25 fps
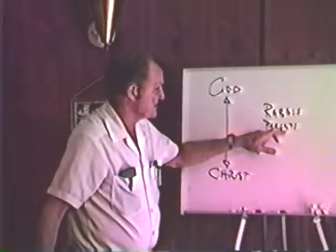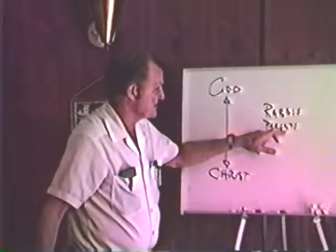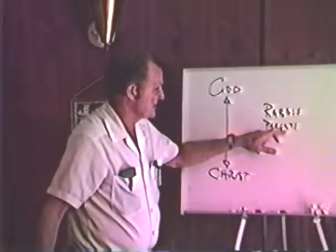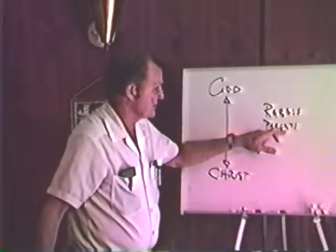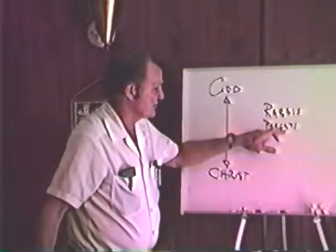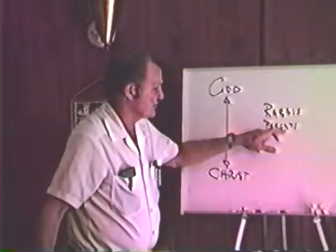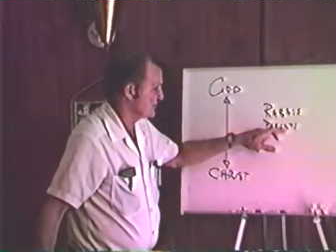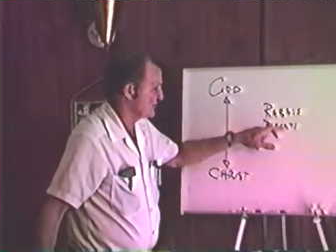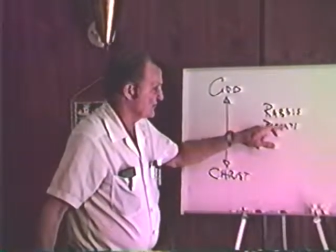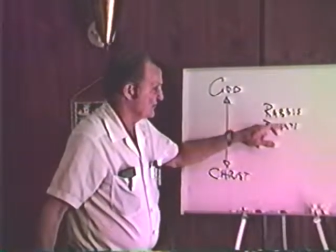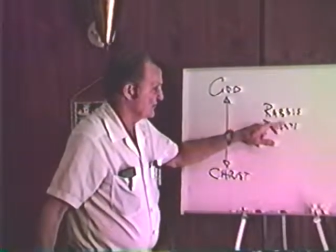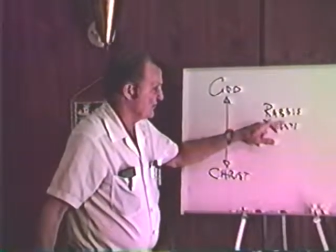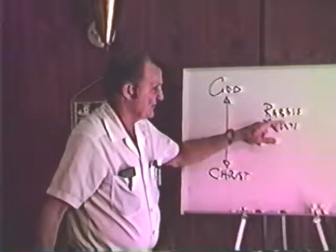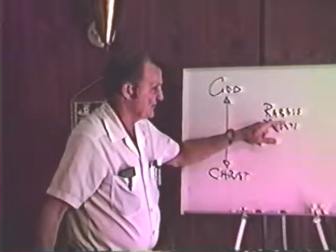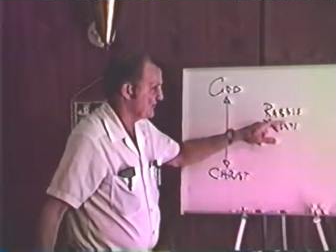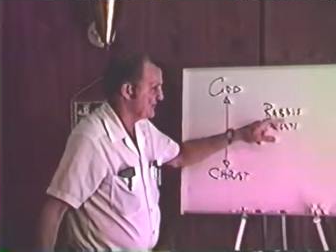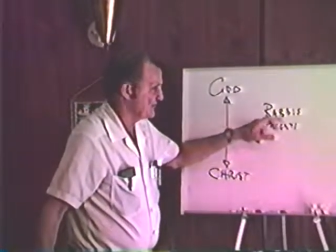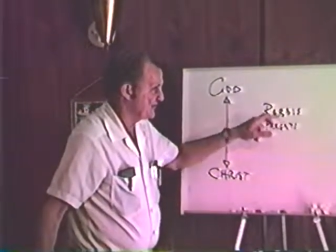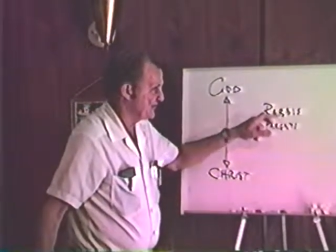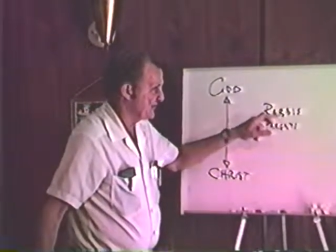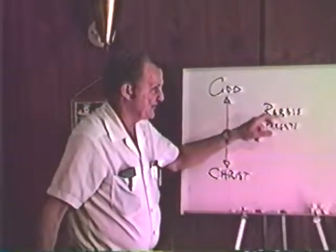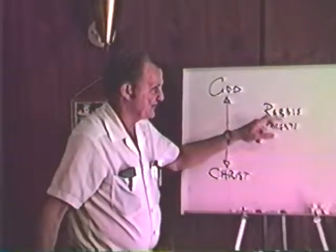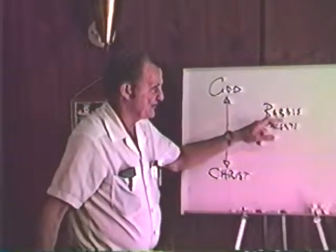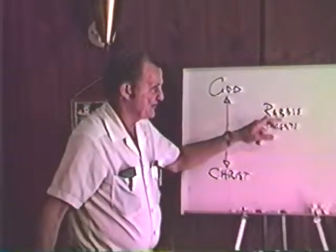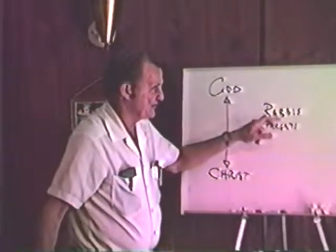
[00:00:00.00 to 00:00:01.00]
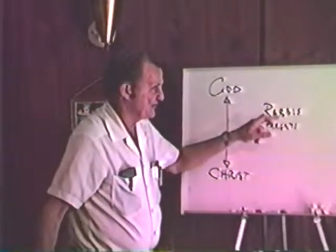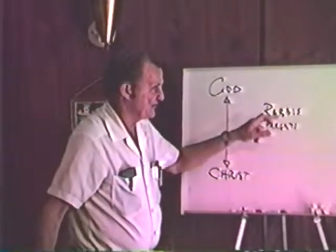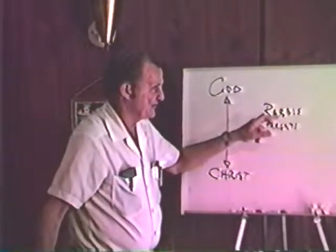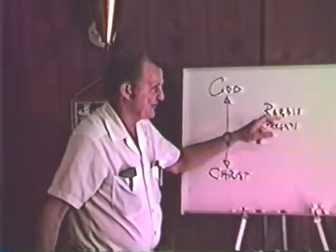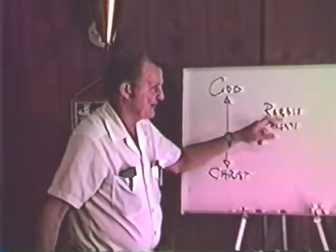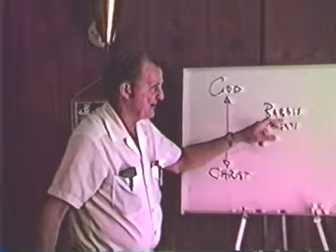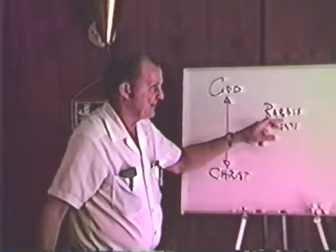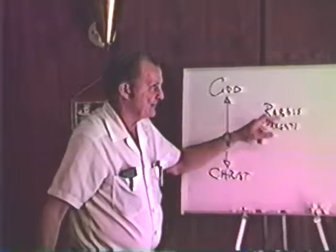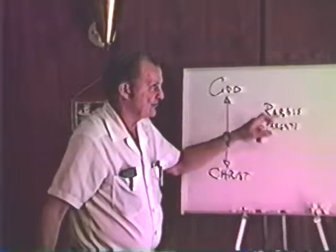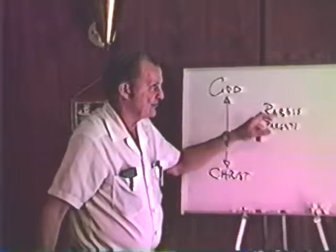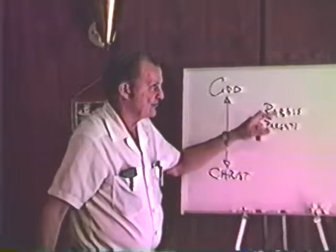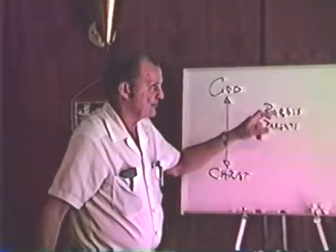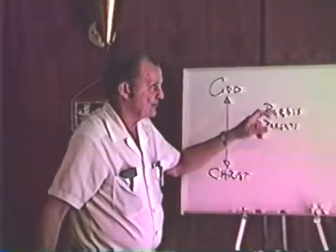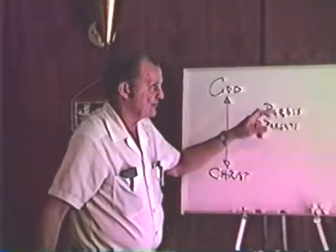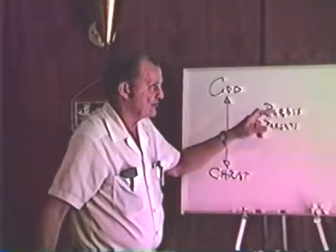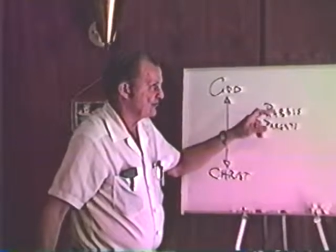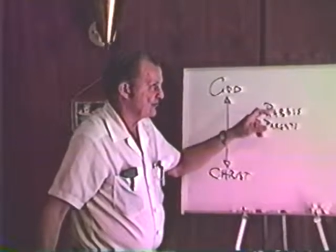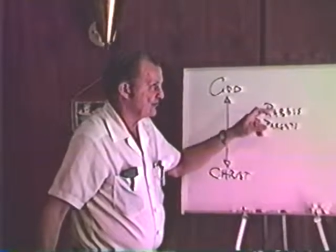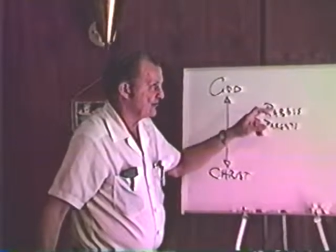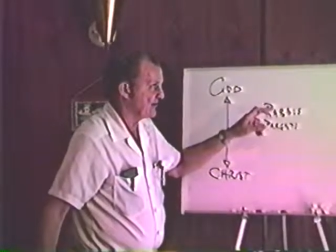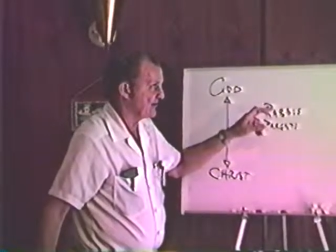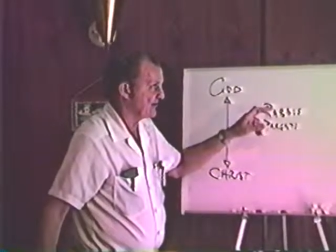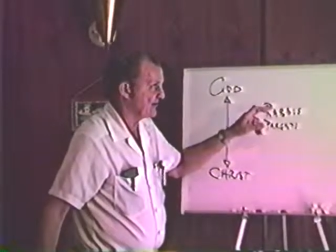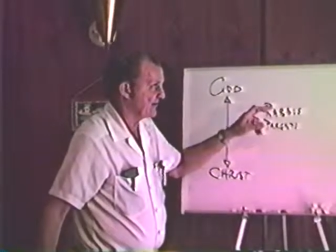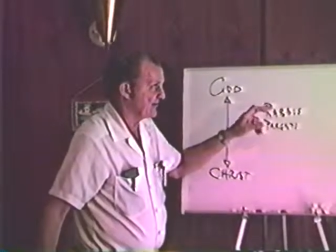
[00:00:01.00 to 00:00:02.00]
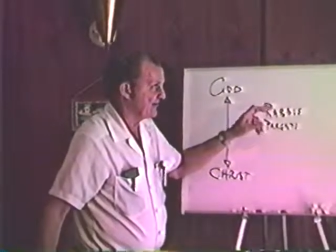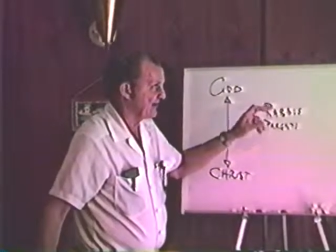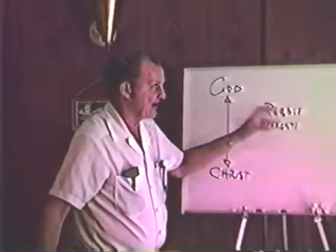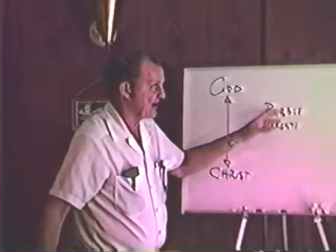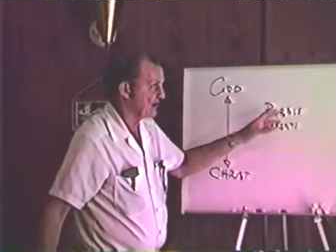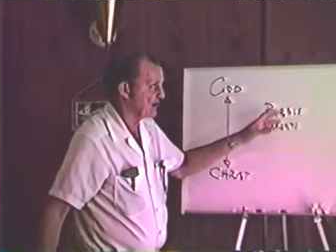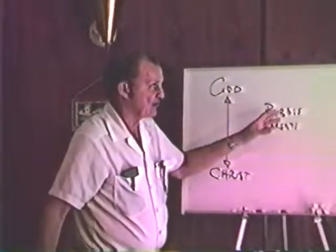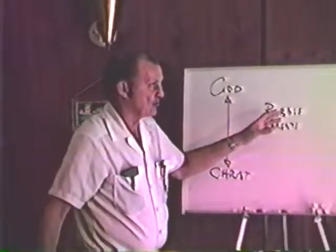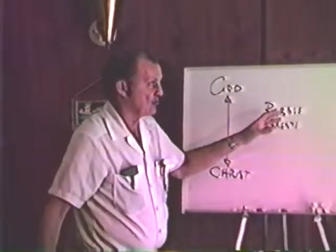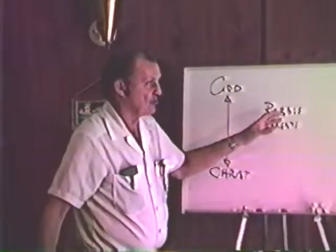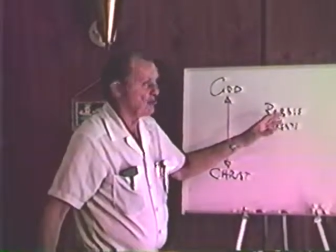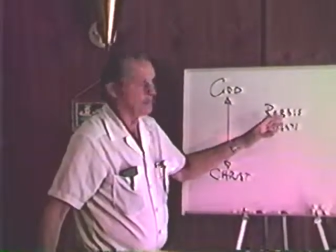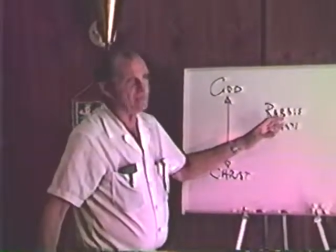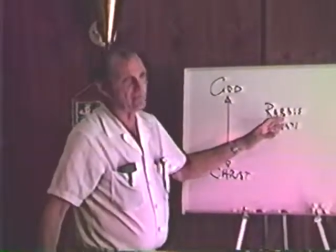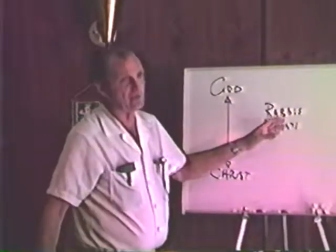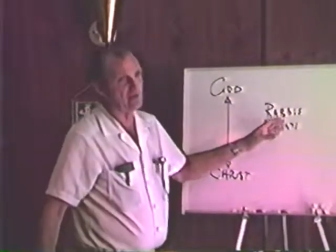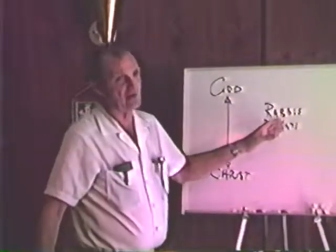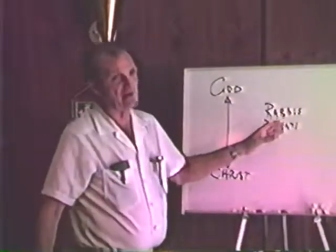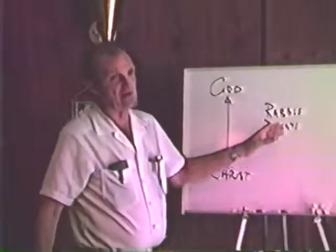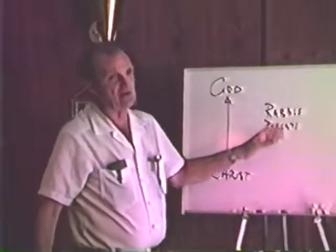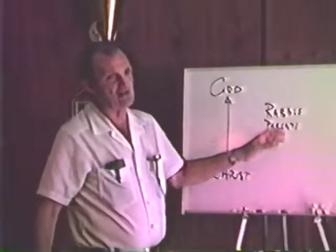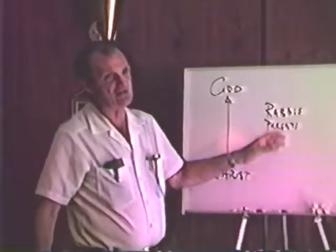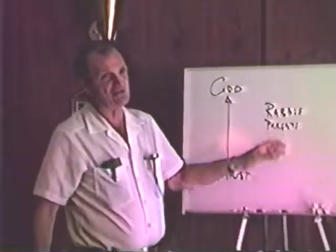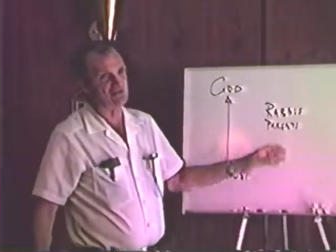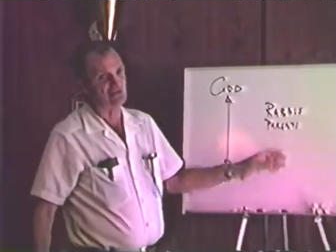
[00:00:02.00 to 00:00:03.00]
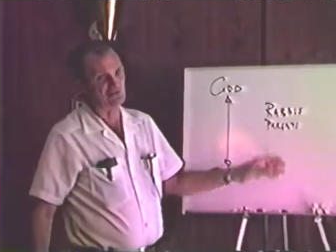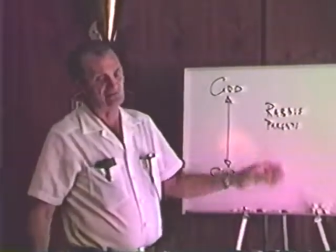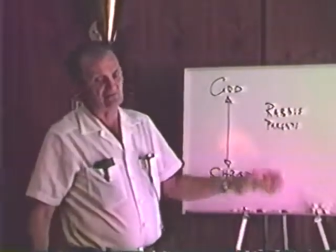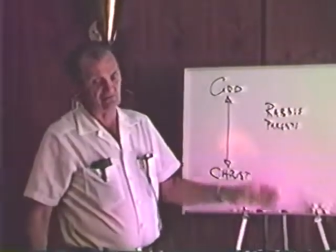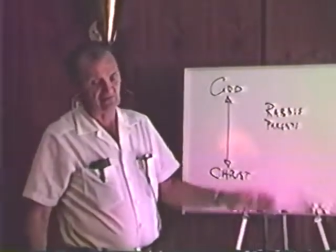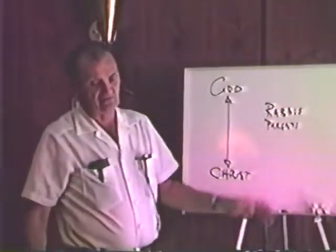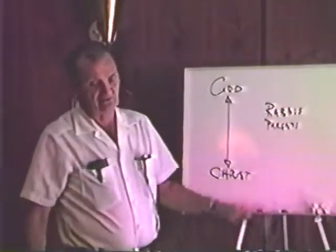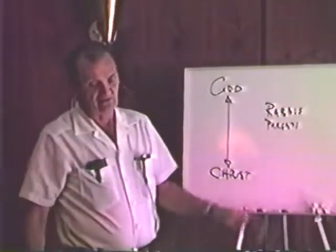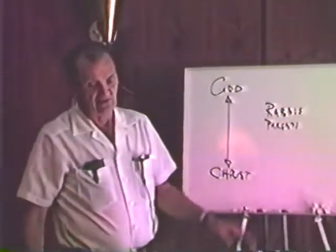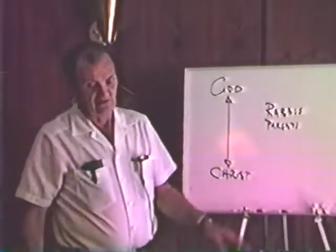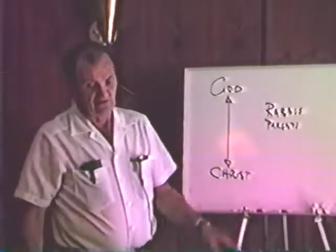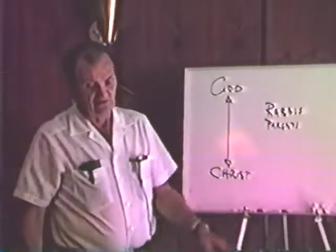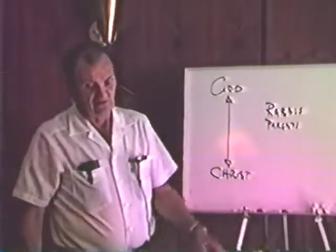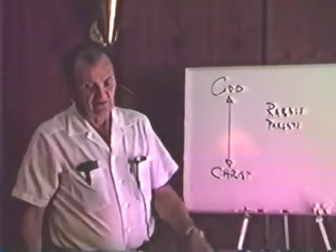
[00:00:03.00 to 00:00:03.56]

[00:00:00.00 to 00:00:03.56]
and it was not difficult for them to, to get their cooperation